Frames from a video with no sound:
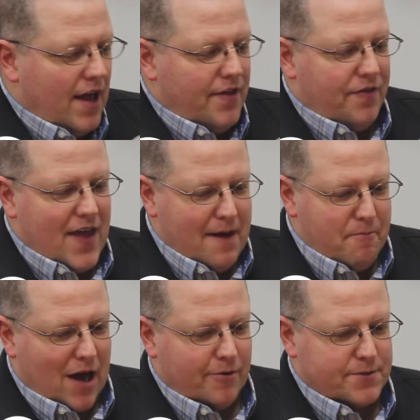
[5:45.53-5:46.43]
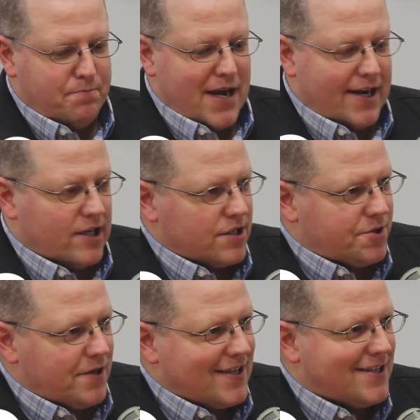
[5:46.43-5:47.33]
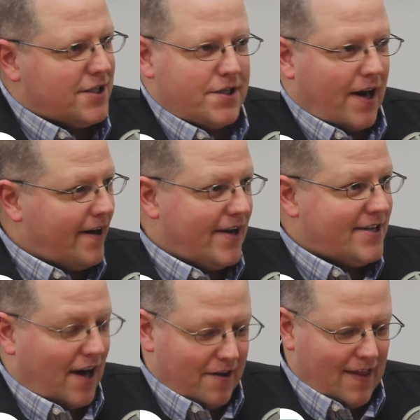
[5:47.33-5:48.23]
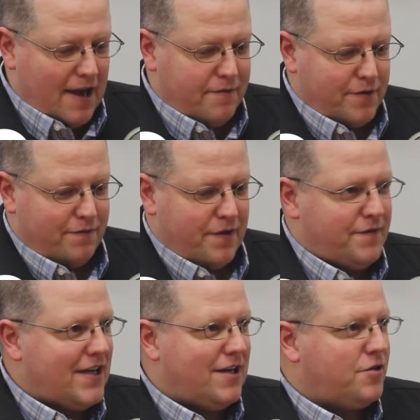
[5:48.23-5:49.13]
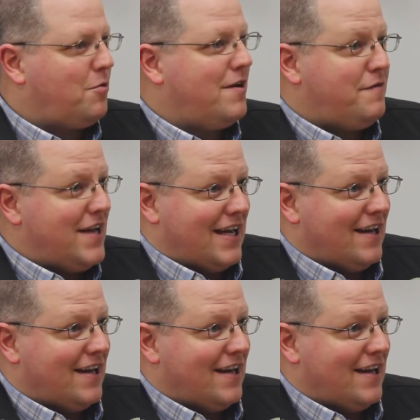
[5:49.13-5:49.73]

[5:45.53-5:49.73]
that mouse may constrict its entire life to 15 to 20 feet.